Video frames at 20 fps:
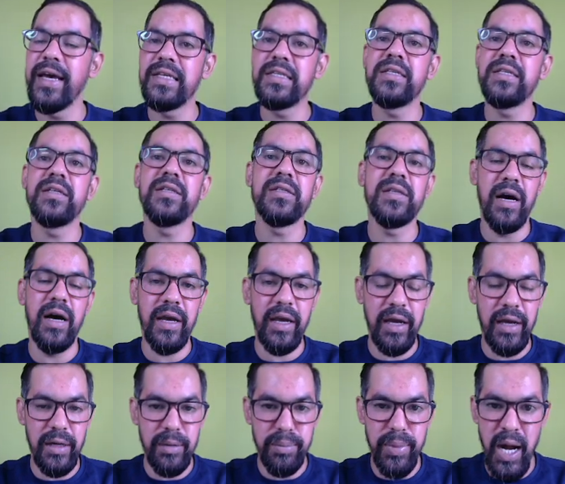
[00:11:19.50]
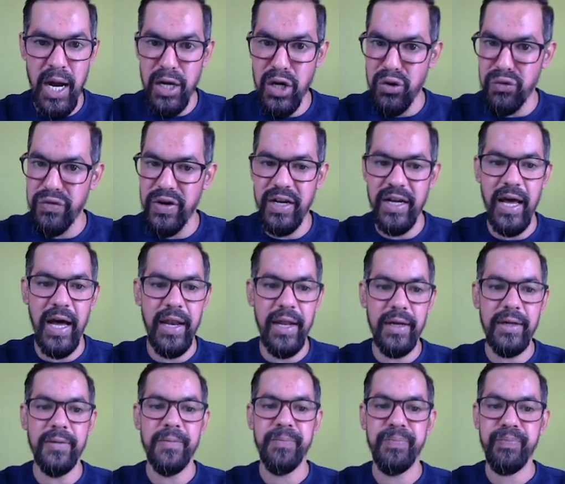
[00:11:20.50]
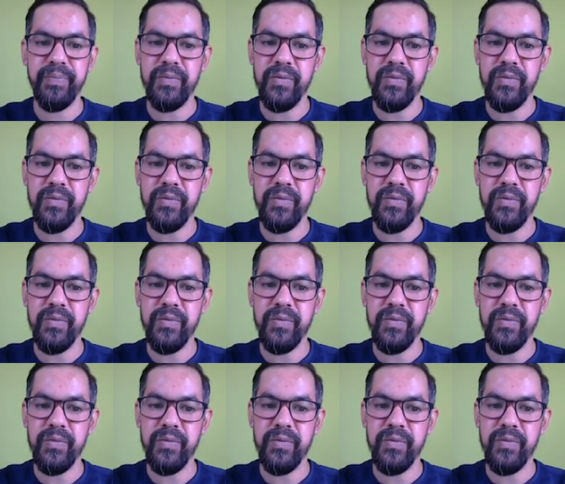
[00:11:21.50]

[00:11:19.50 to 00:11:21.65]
is again part of indirect,